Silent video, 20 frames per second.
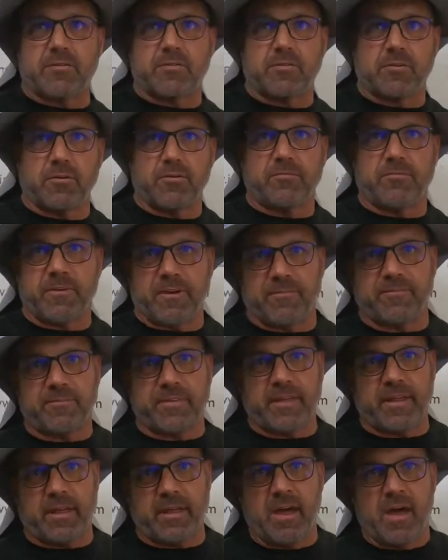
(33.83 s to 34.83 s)
to
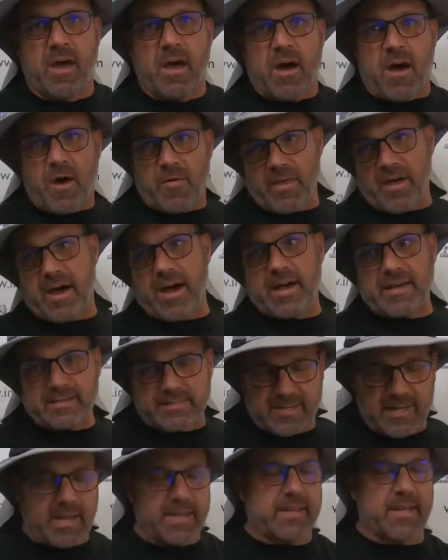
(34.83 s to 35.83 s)
50 on the high side.